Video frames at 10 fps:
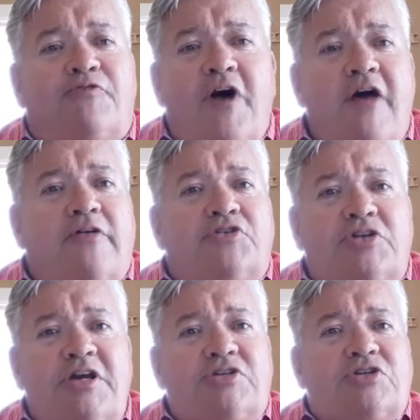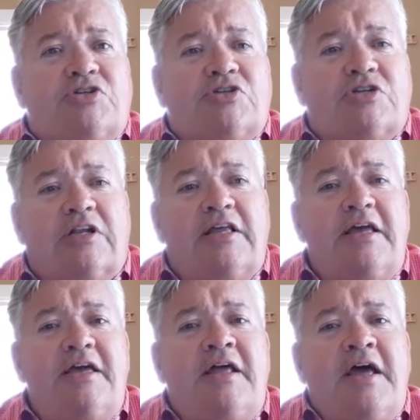follow Jesus'
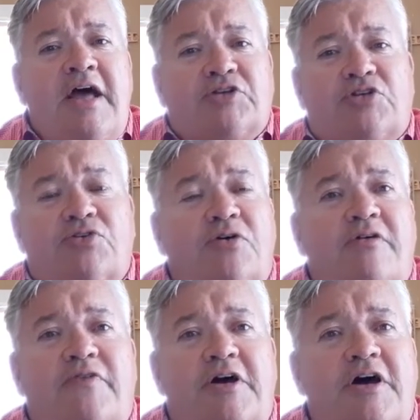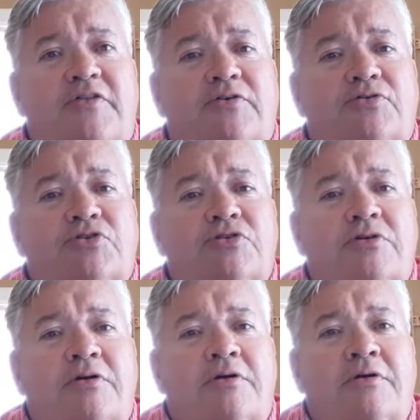lead and serve others.
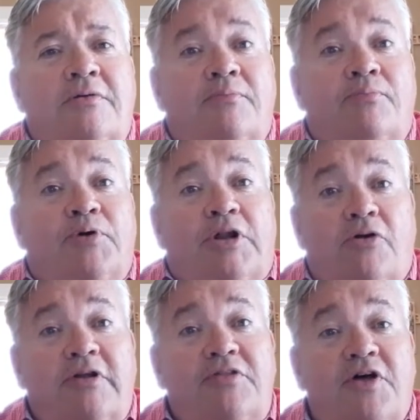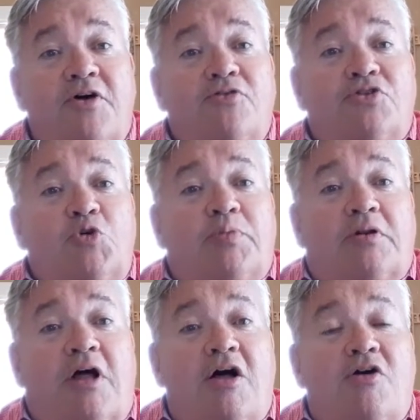But only those who
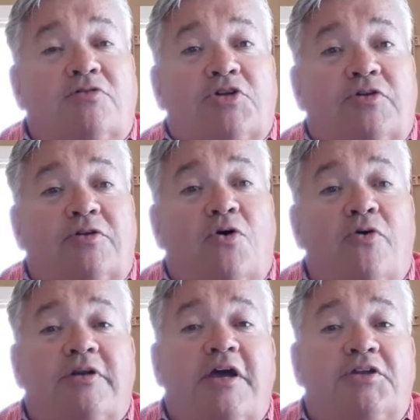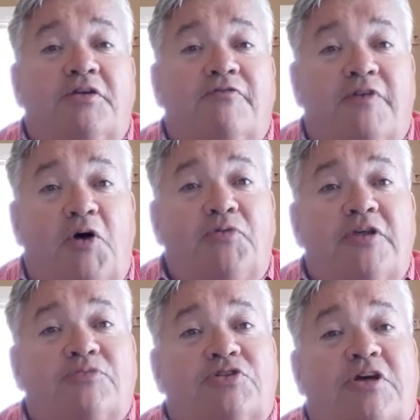belong to the Lord can devote
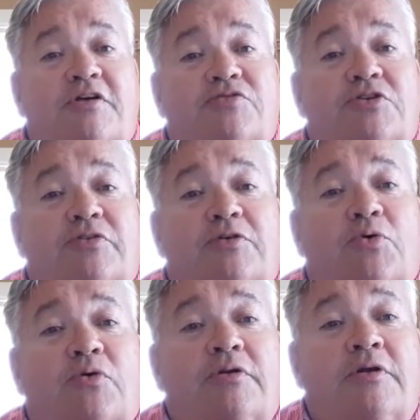themselves to the Lord.